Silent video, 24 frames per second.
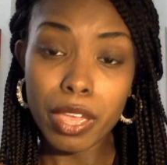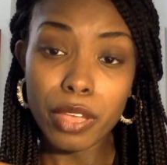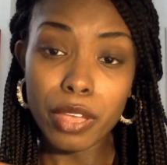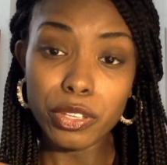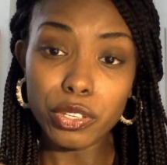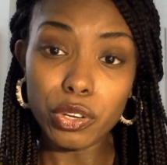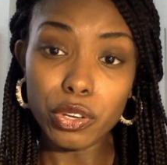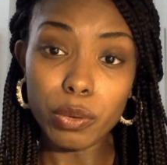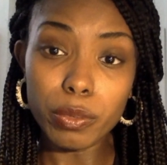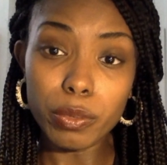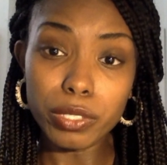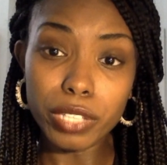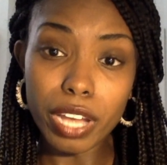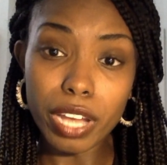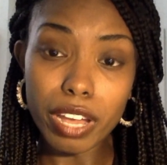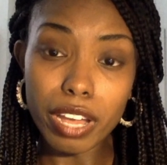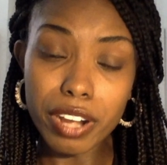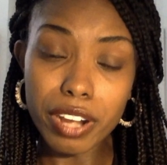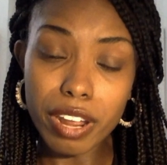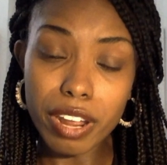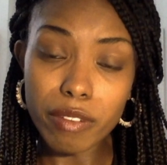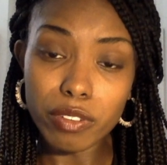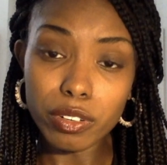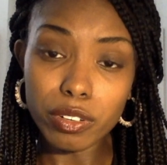So there was
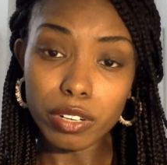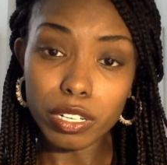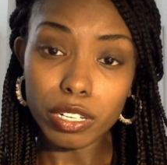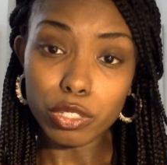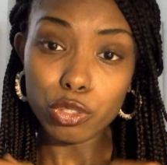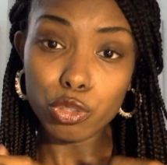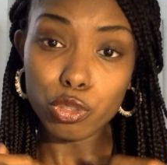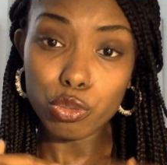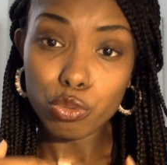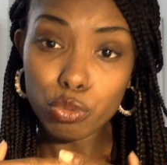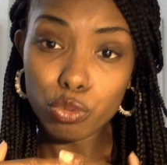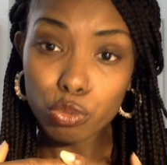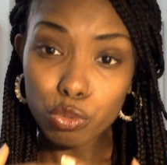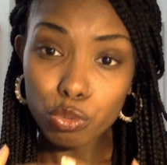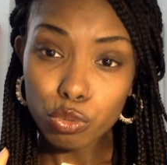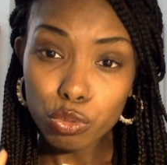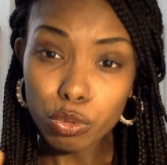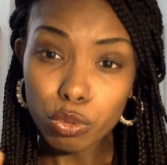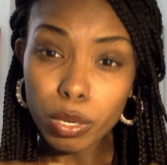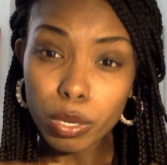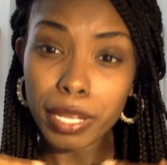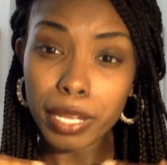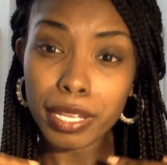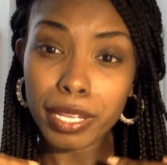never a
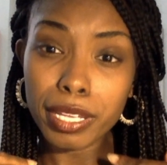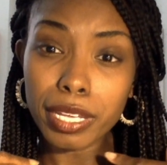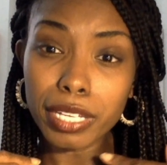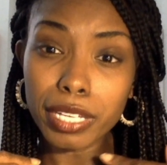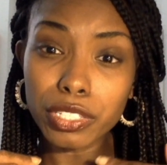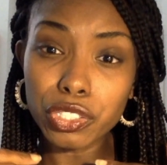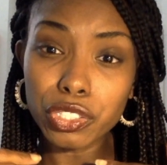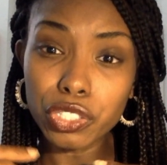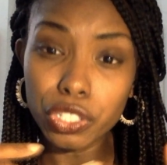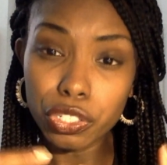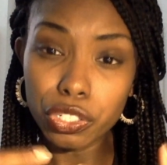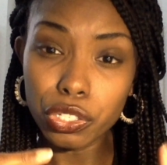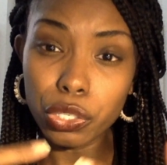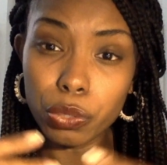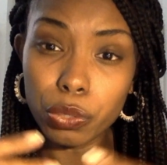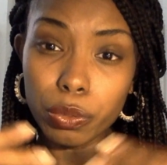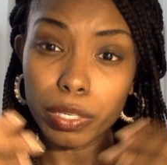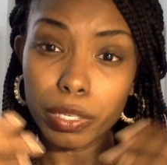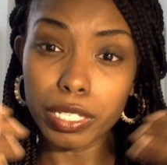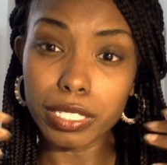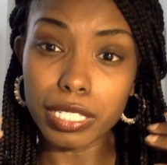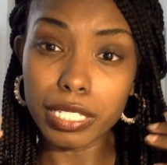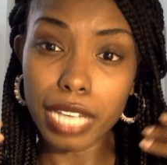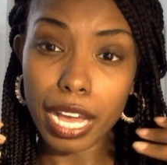true and
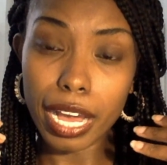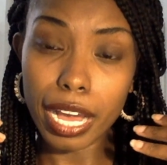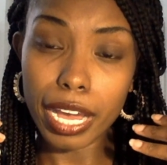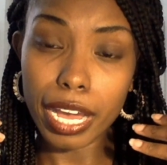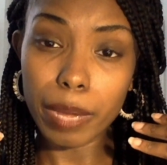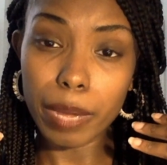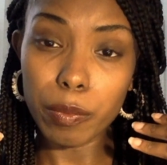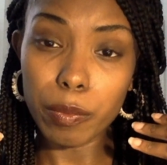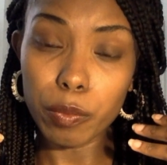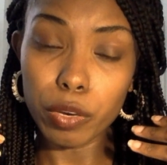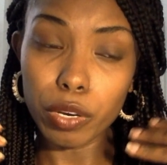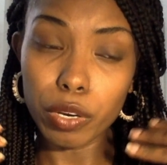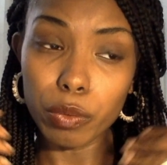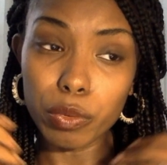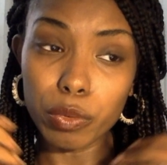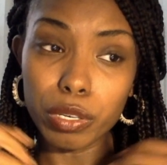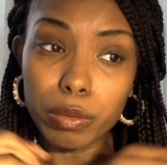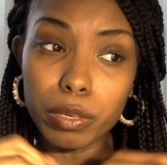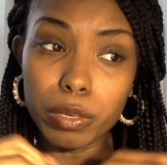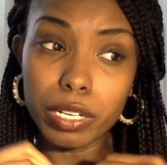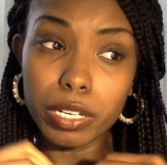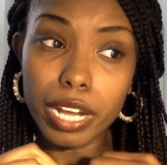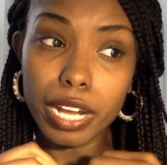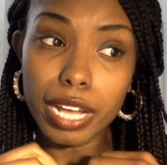genuine time where we
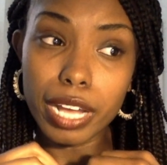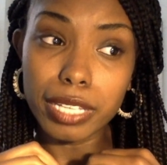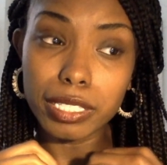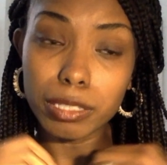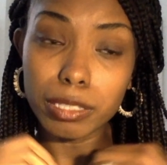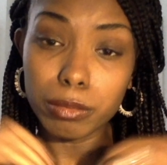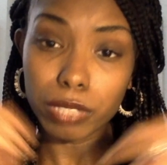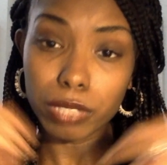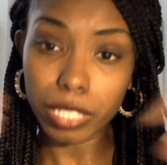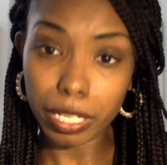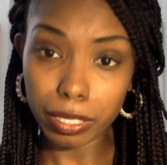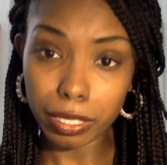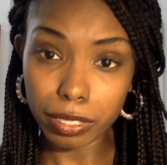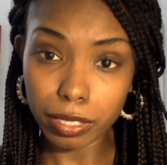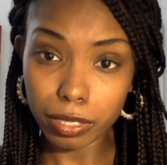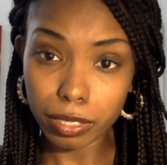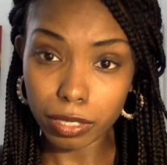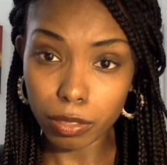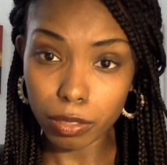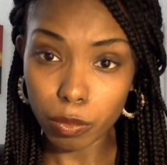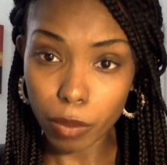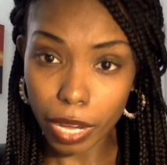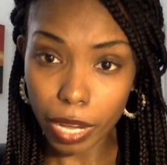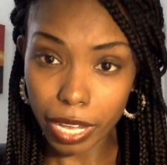were not subjected
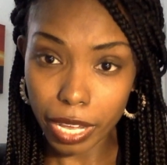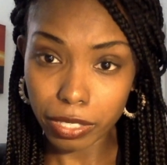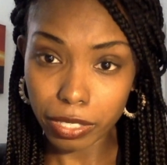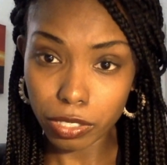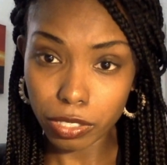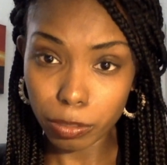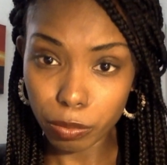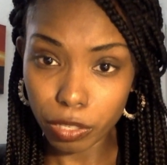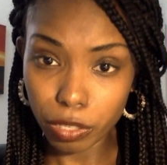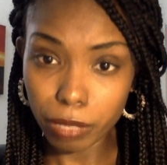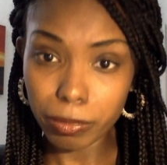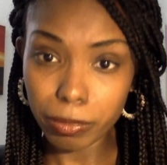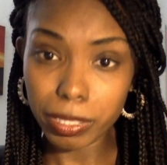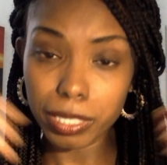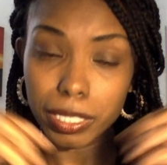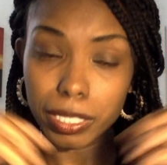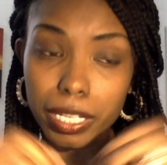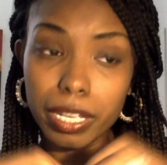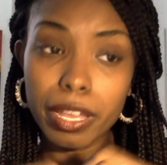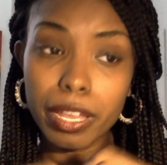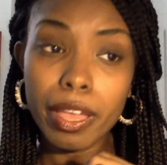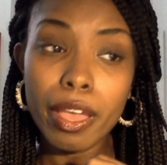to white supremacy.